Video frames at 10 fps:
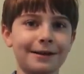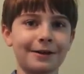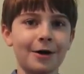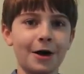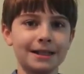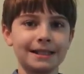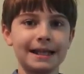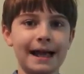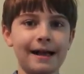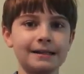causing
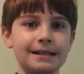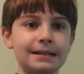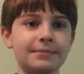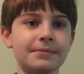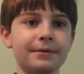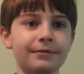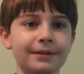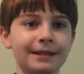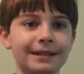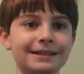calcium to be
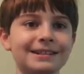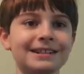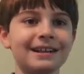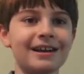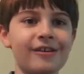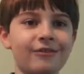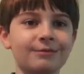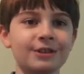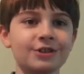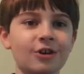released from the